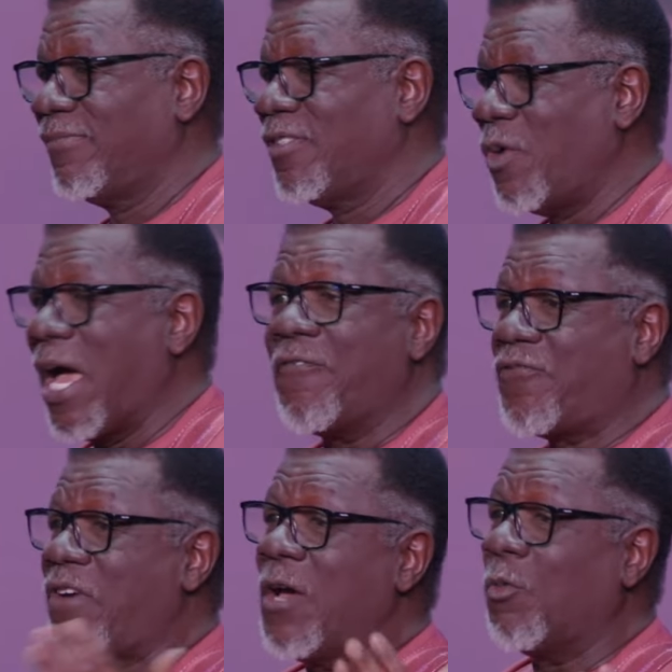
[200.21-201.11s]
We are
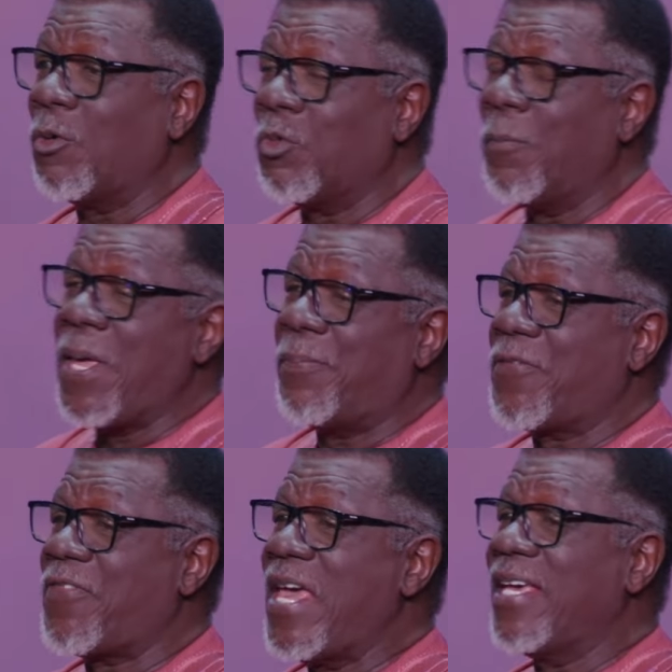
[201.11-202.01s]
afraid, what will people
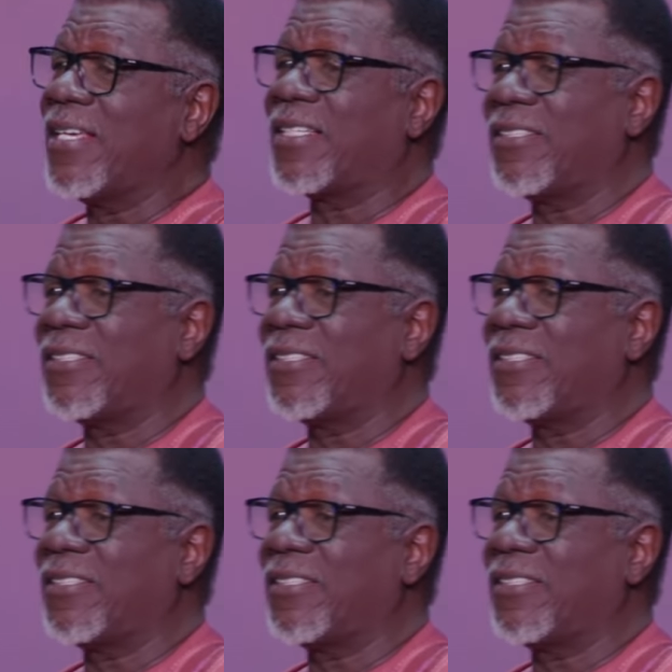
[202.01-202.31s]
think?